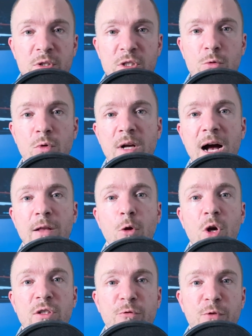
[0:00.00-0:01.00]
Ciryl Gane
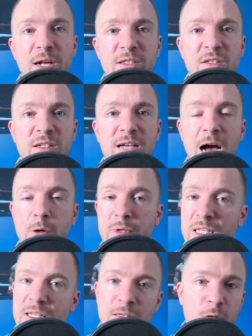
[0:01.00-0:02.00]
lost to Francis Ngannou, and
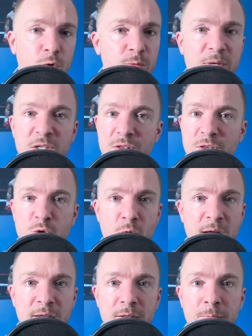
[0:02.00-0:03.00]
he didn't lose because of the
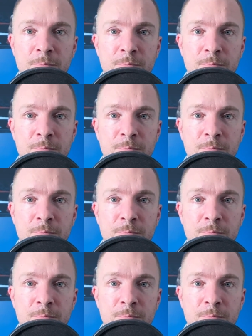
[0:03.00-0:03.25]
striking.